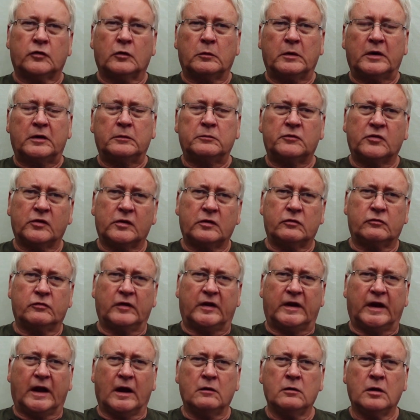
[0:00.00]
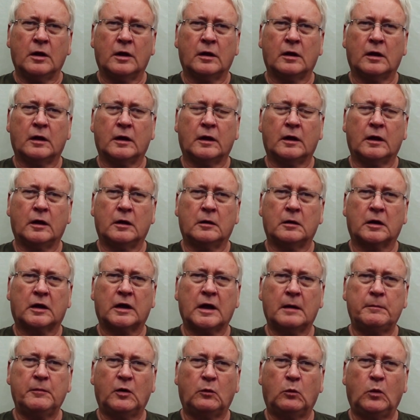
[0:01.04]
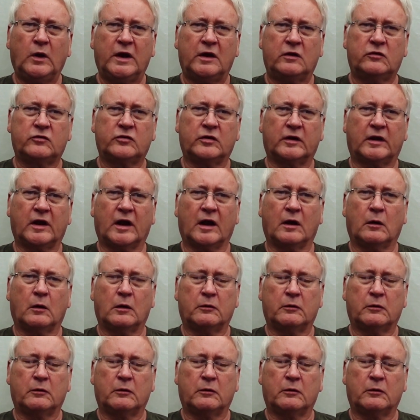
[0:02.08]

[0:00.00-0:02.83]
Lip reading: So welcome to this video. A couple of weeks ago